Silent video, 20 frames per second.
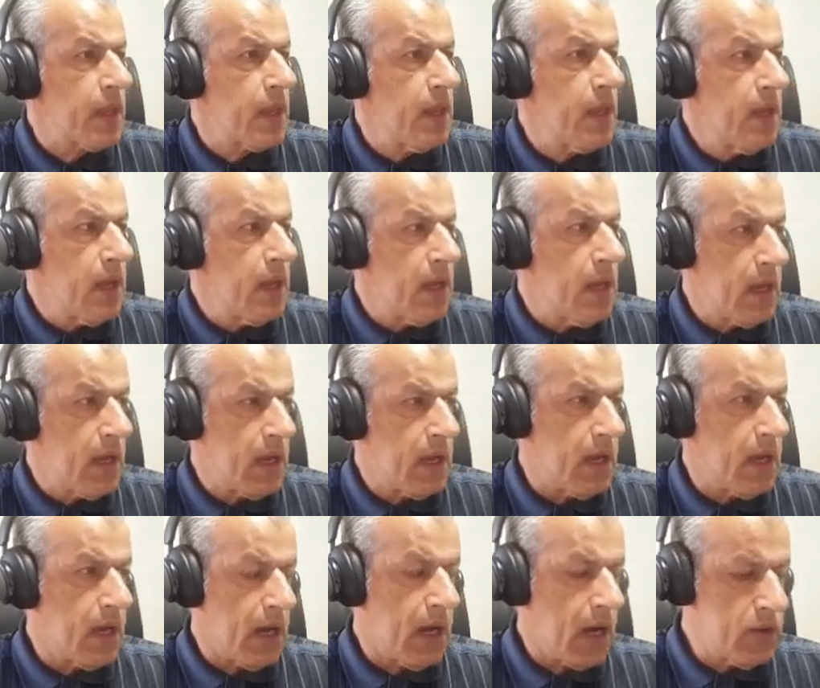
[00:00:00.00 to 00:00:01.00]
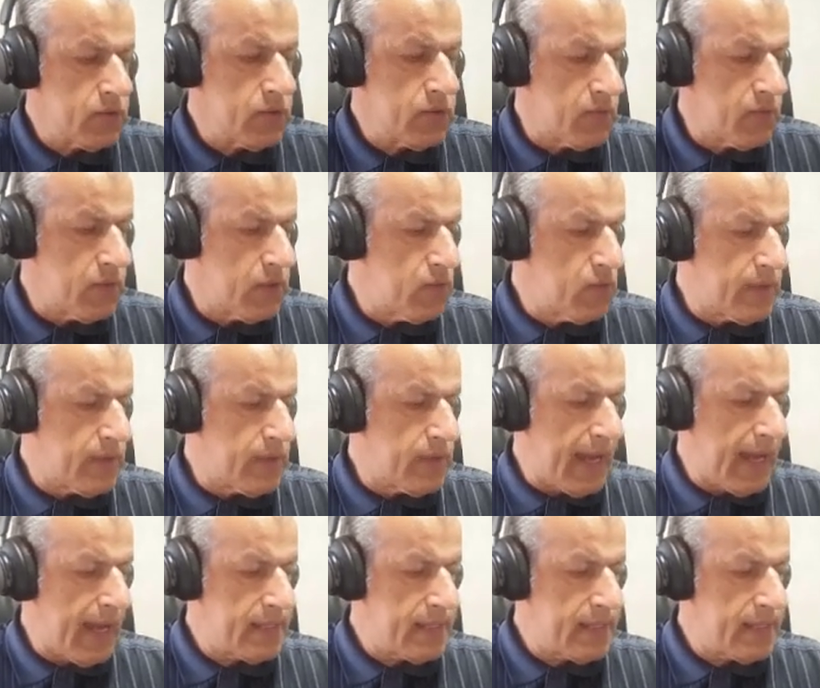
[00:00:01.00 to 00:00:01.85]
How do we do that?